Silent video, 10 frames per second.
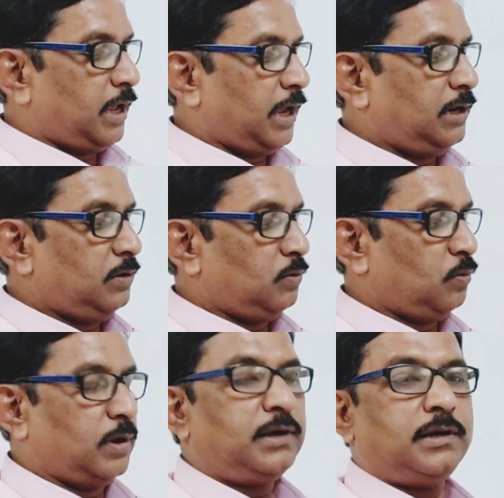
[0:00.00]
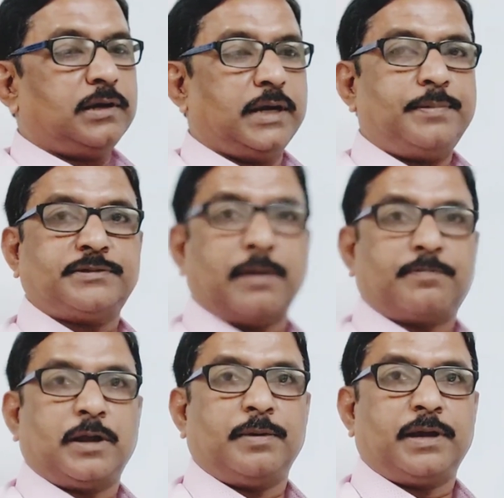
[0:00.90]
and one left
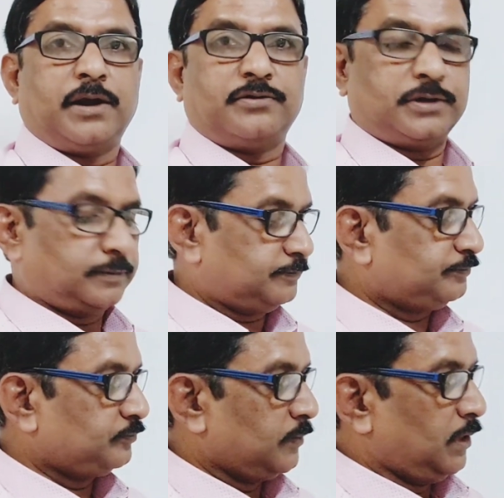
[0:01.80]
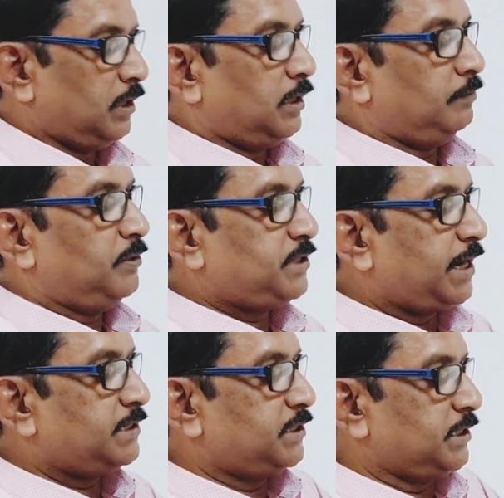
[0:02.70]
subclavian artery.
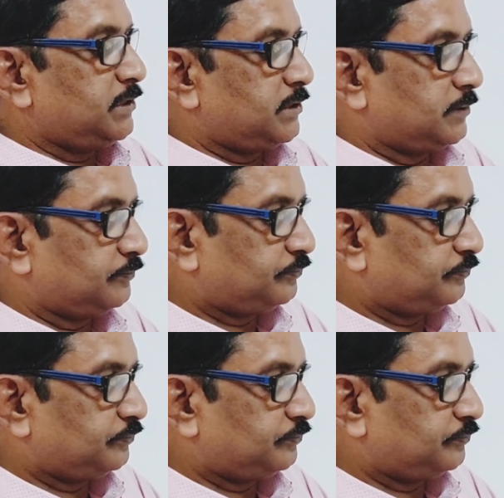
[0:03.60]
Besides this,